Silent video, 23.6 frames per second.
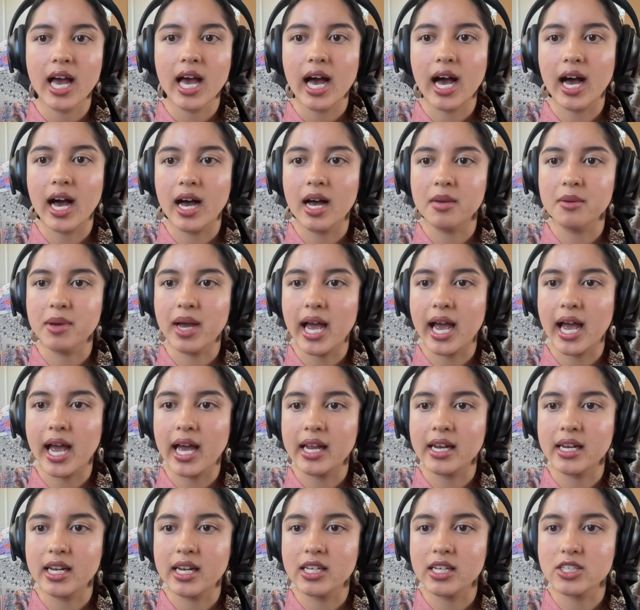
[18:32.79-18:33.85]

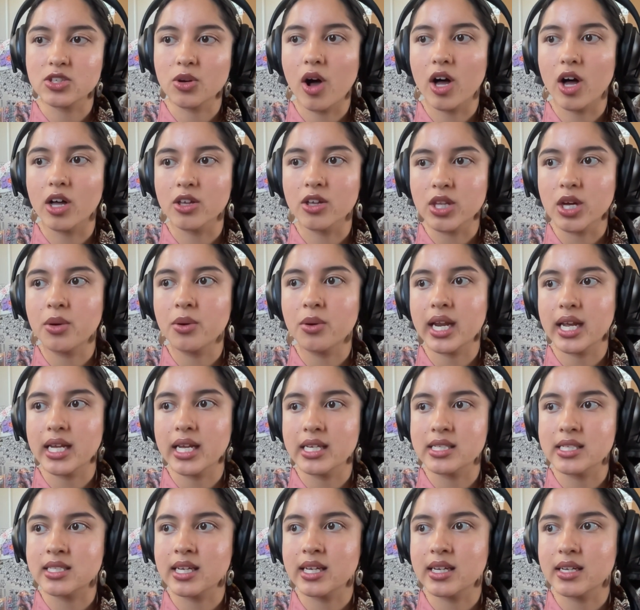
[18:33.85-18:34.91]
And so although it
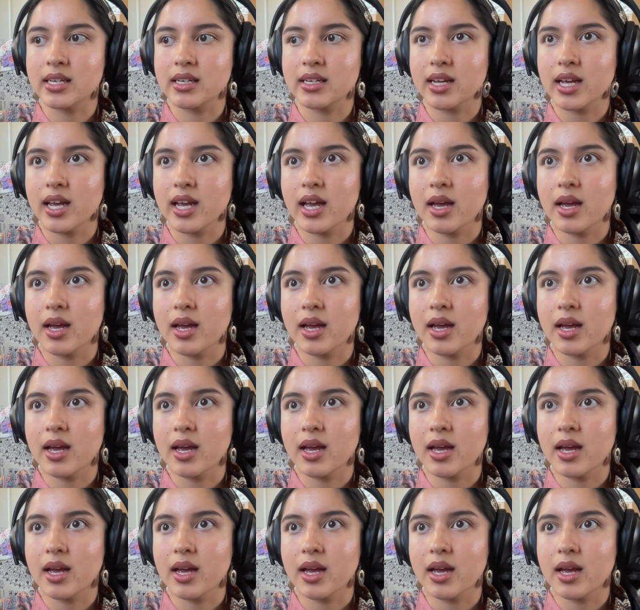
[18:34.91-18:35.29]
isn't